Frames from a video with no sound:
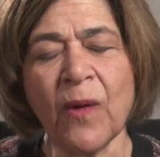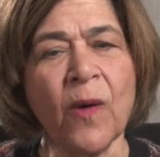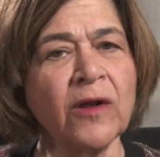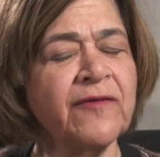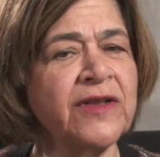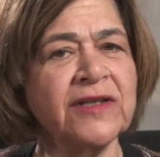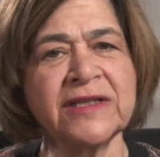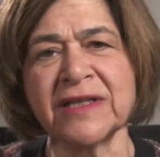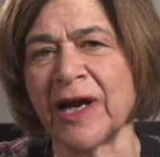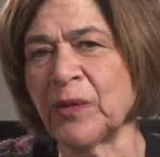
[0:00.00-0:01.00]
all of the
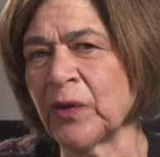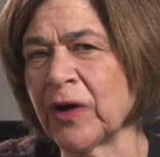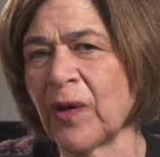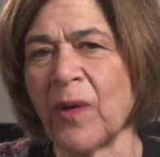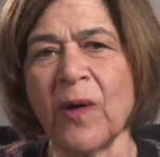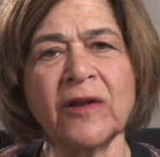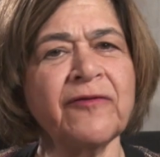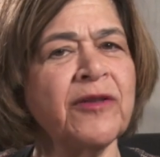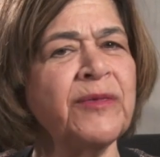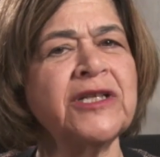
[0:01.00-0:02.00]
design work, all
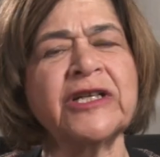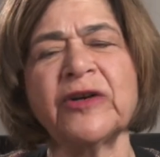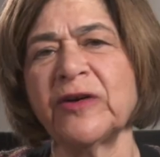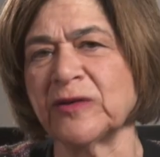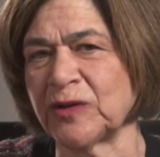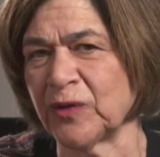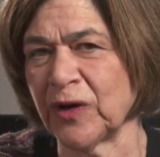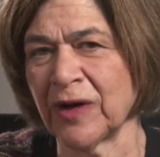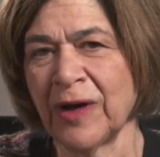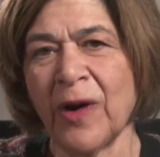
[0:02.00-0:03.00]
of the materials
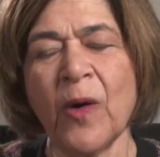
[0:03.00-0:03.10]
work,